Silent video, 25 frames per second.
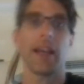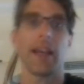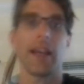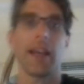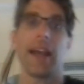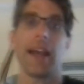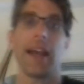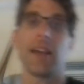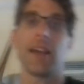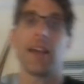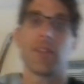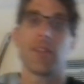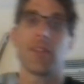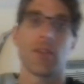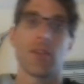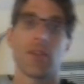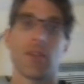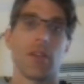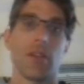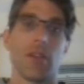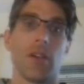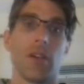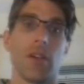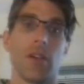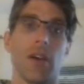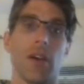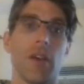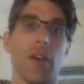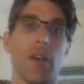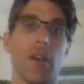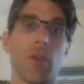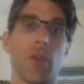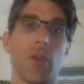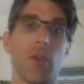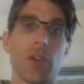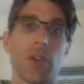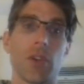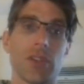And of
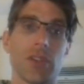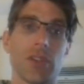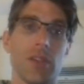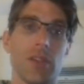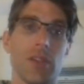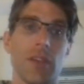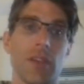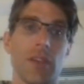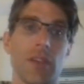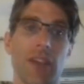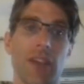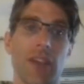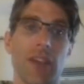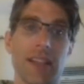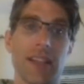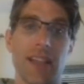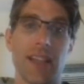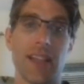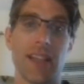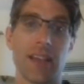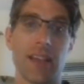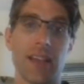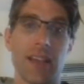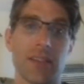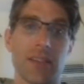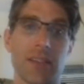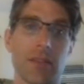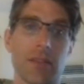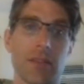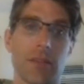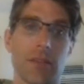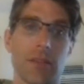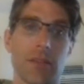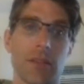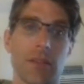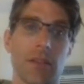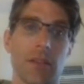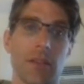course, if knight takes,
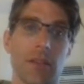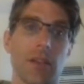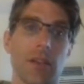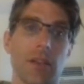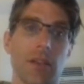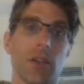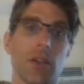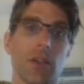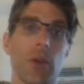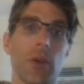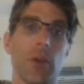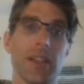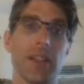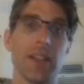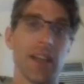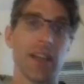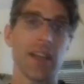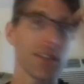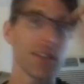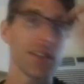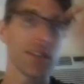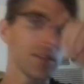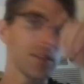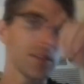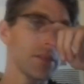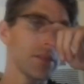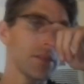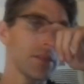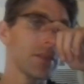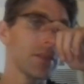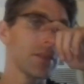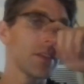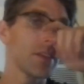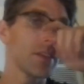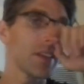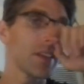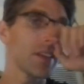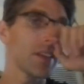queen takes,
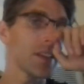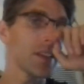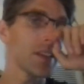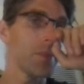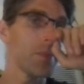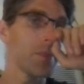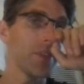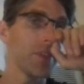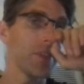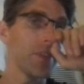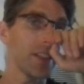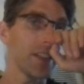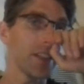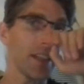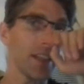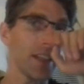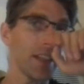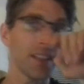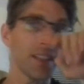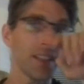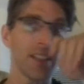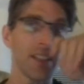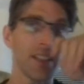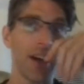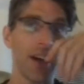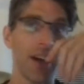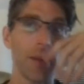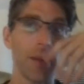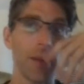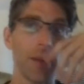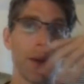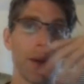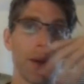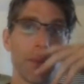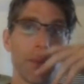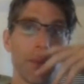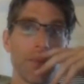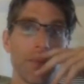this move isn't necessary,
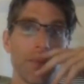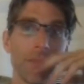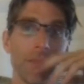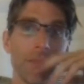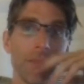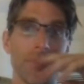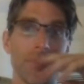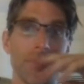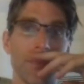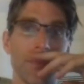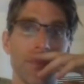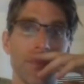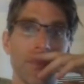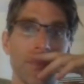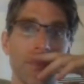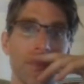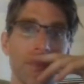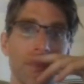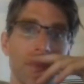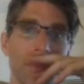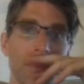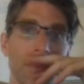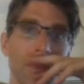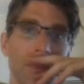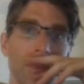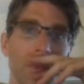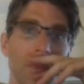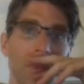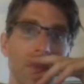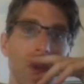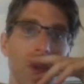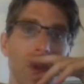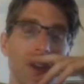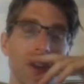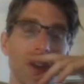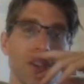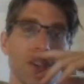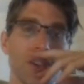but
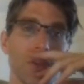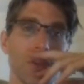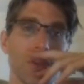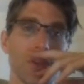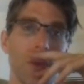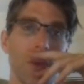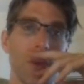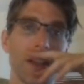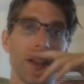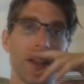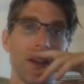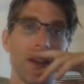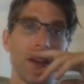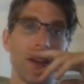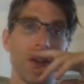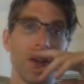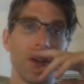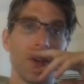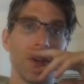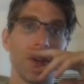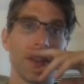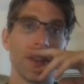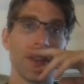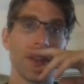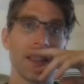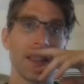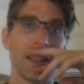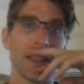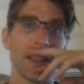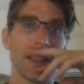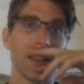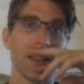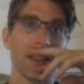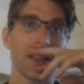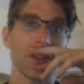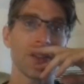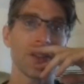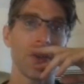what else is white going to do?
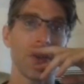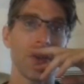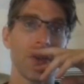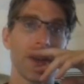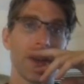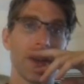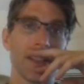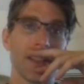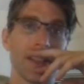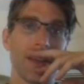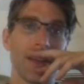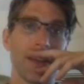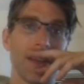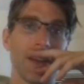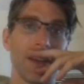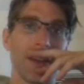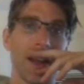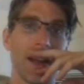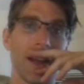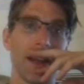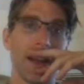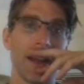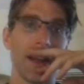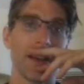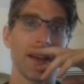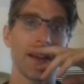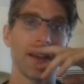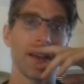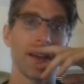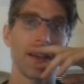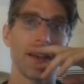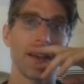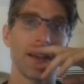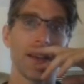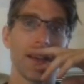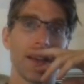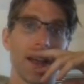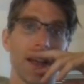There's no way to save the knight.
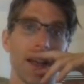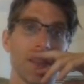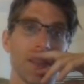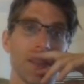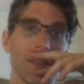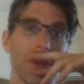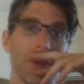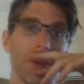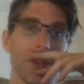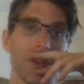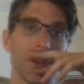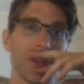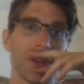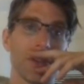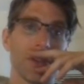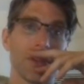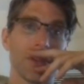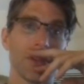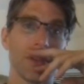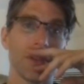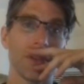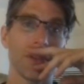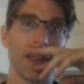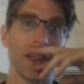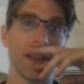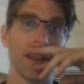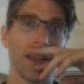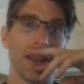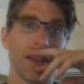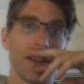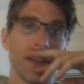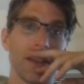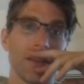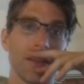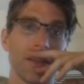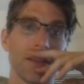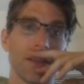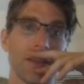I suppose he
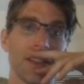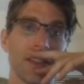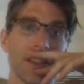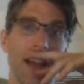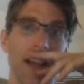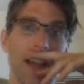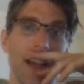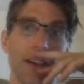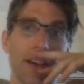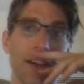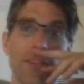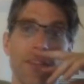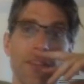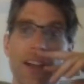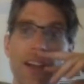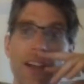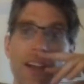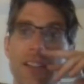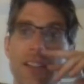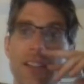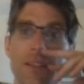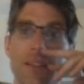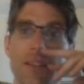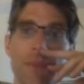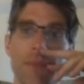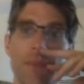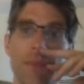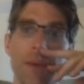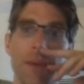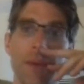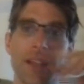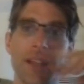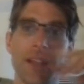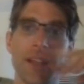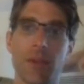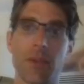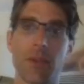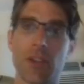can sacrifice, maybe
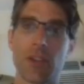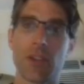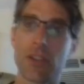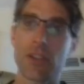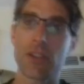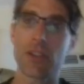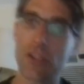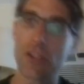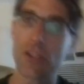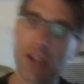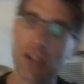take with it